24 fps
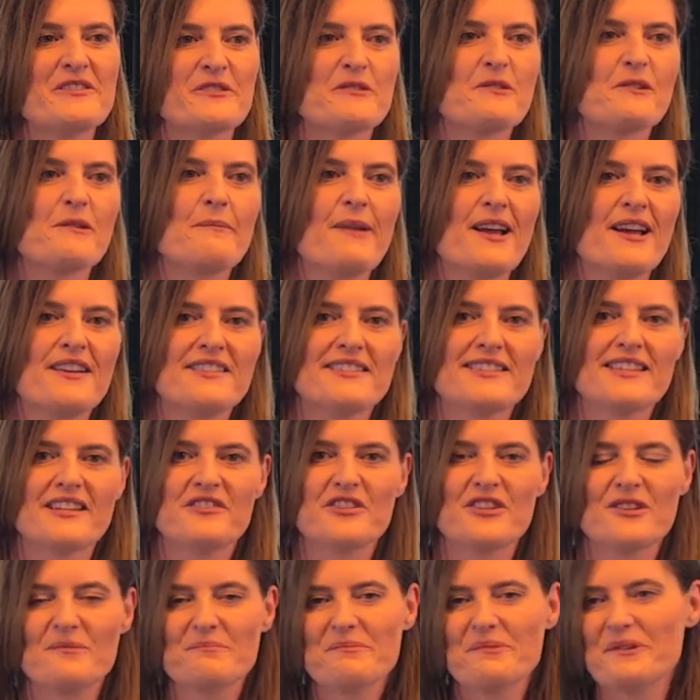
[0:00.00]
talk about
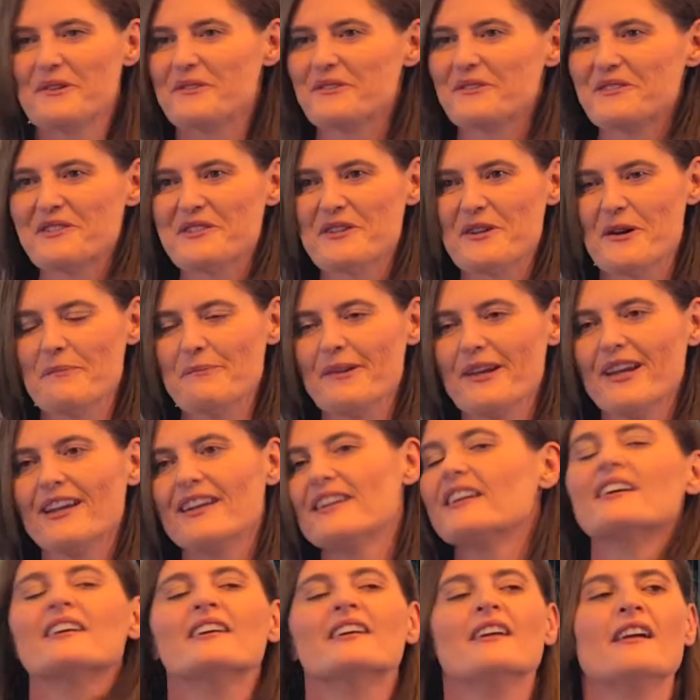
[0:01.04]
such an important
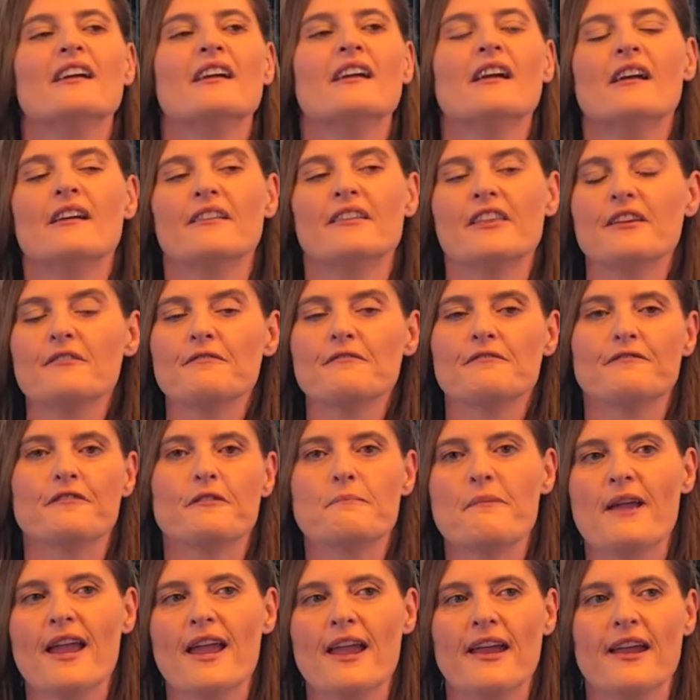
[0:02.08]
topic. I think for
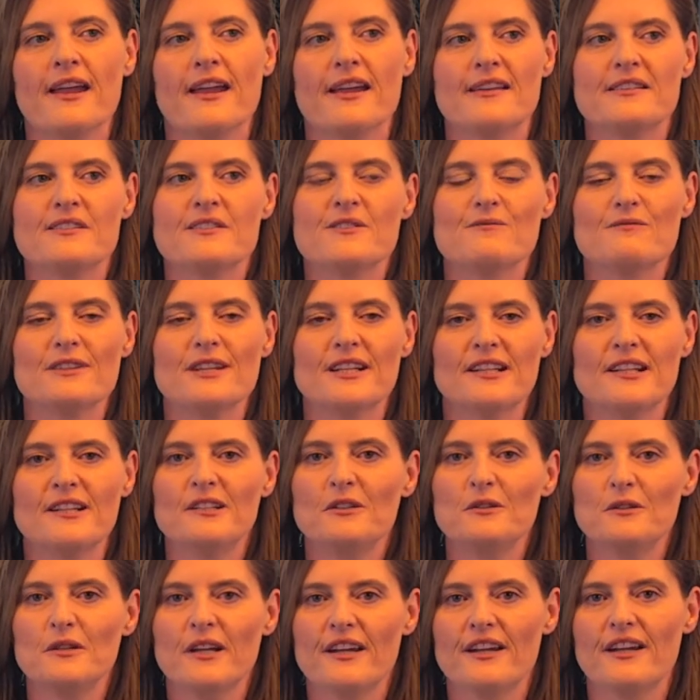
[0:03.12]
me, it's really
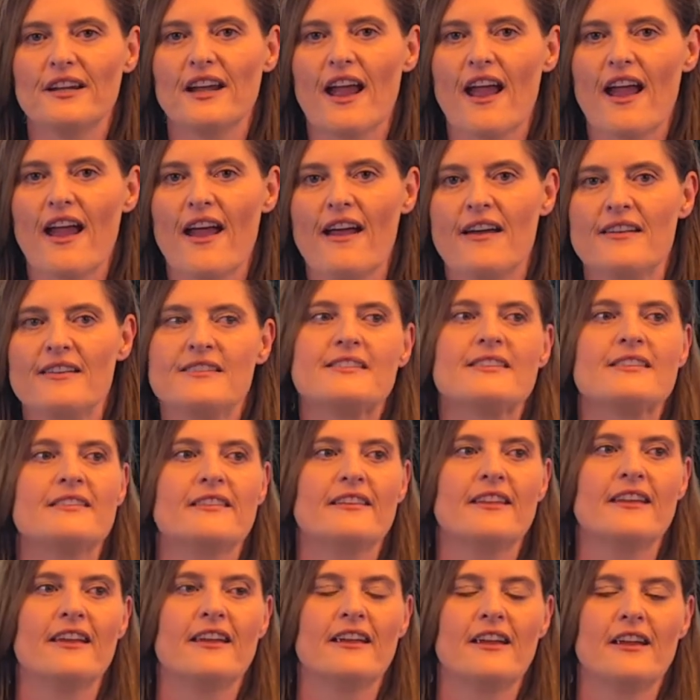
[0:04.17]
looking at
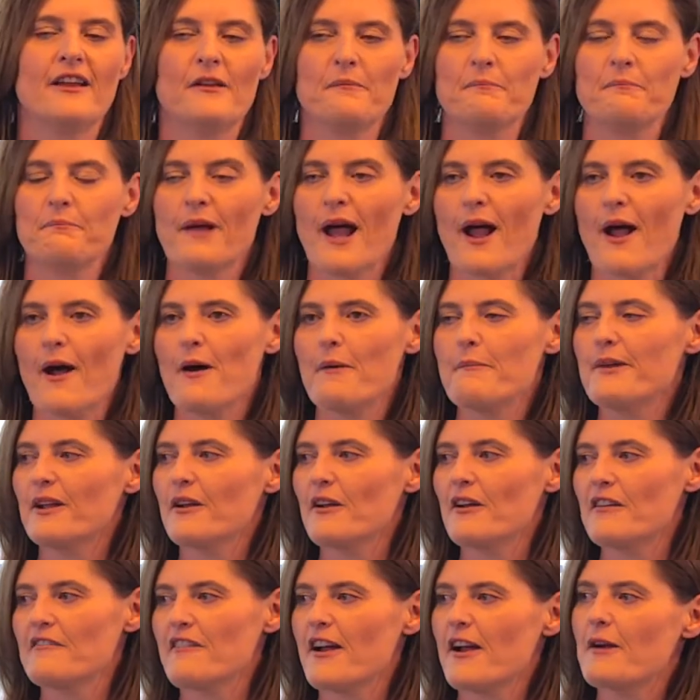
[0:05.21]
the
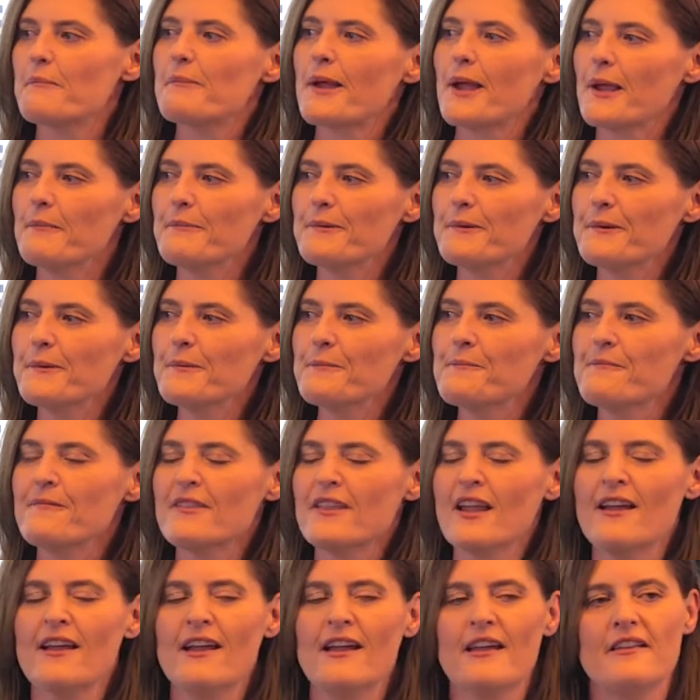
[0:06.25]
empowerment of our people.
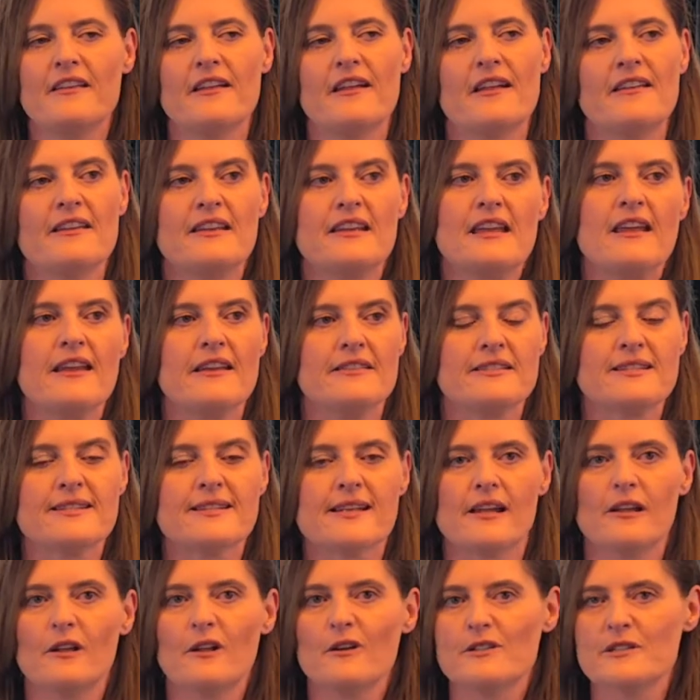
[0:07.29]
Mm-hmm. It's
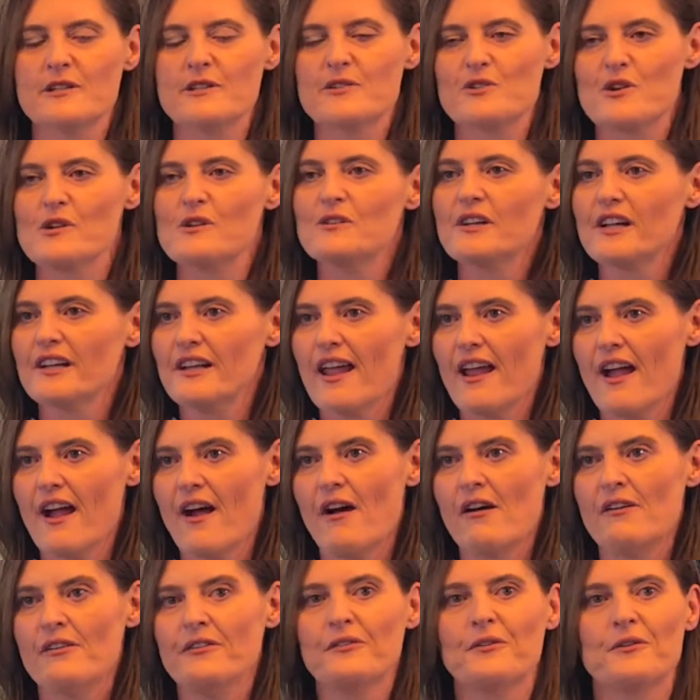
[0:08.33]
a lot stronger
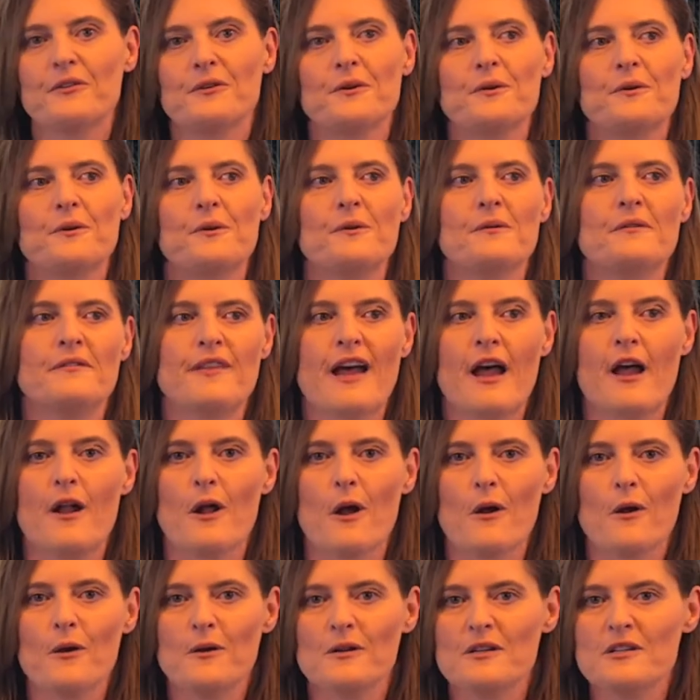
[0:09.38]
now through that
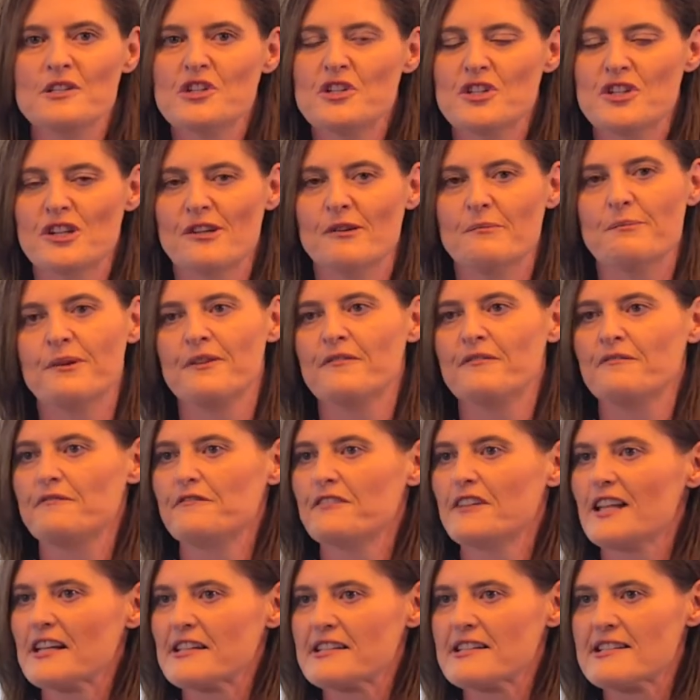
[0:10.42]
ownership,
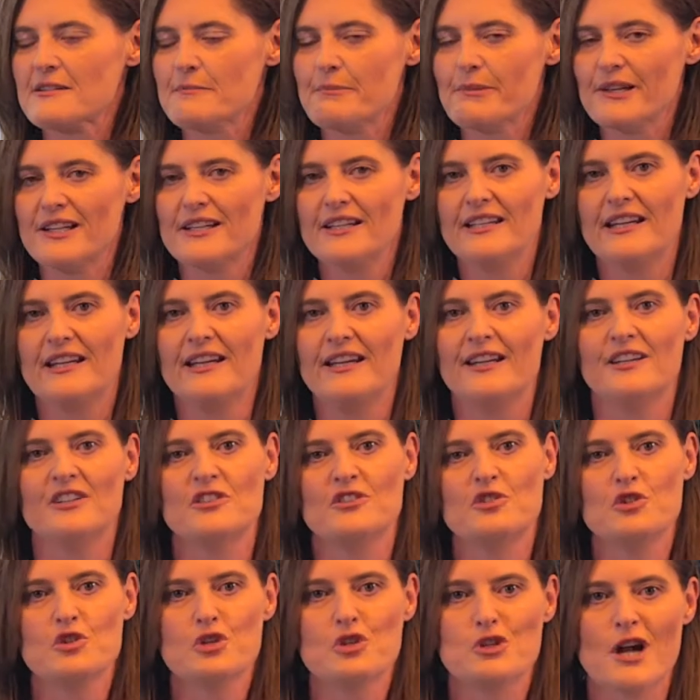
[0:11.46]
flexibility,
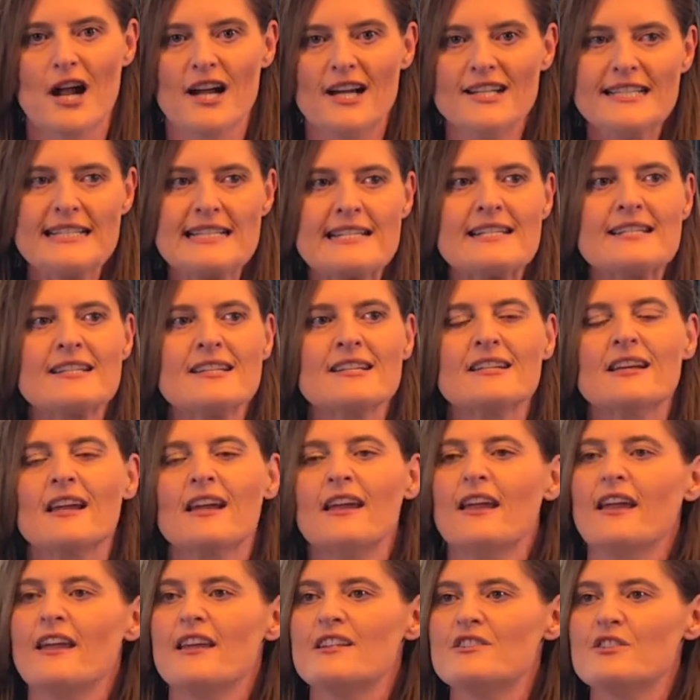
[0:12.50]
trust.
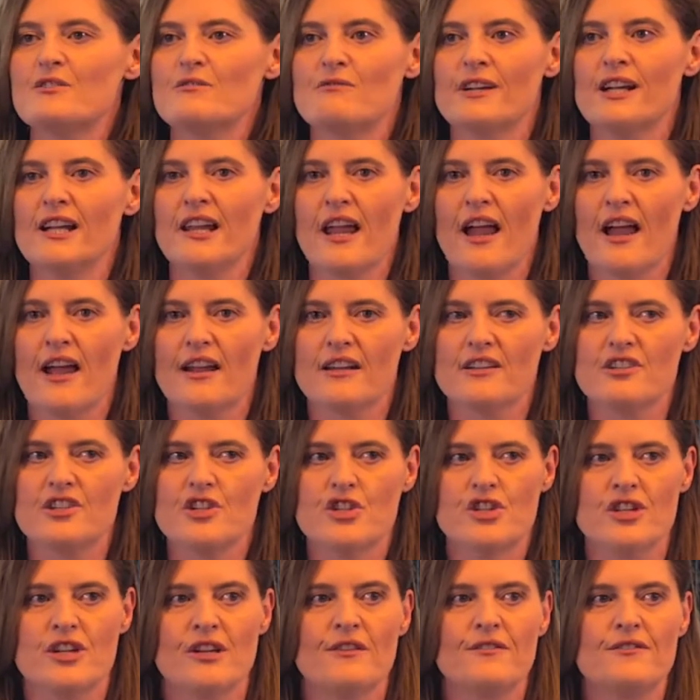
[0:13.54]
It's really had a
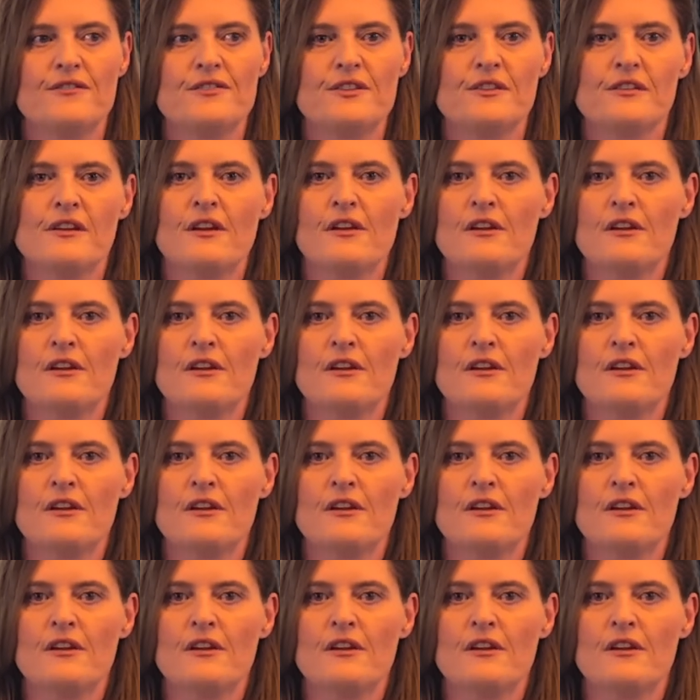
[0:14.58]
shift,